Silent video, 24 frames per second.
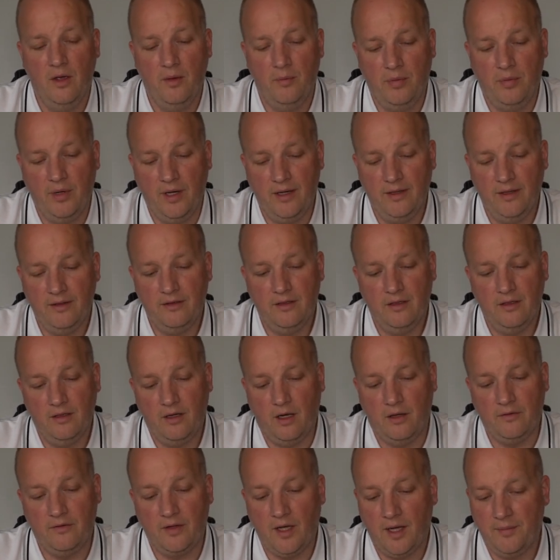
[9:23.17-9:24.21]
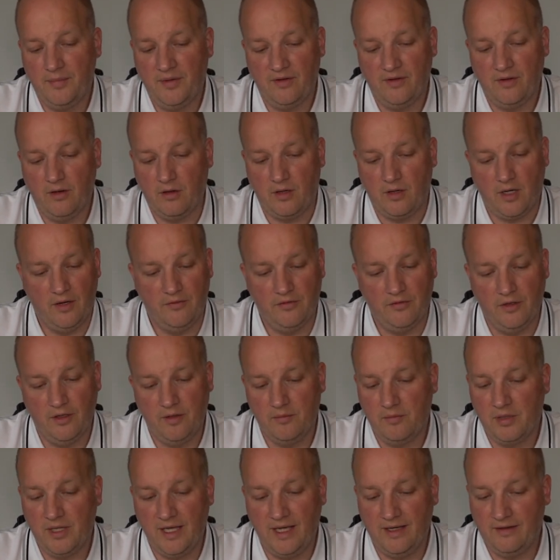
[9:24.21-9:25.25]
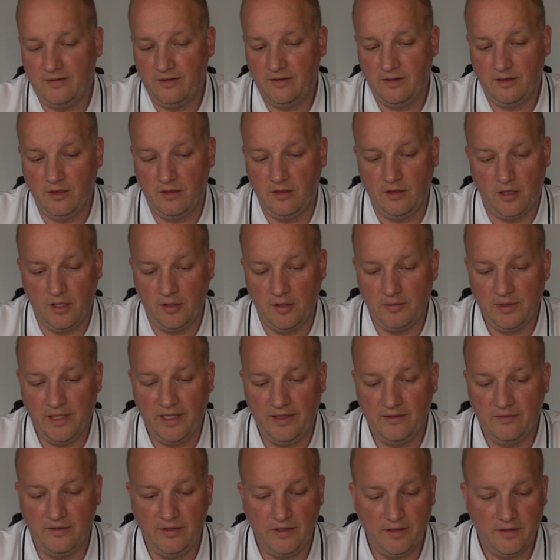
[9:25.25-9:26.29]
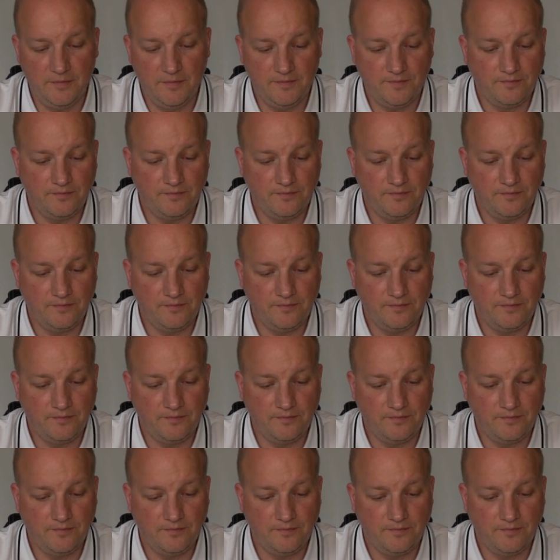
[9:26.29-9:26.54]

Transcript: but on top it's all covered in plastic, in hard plastic.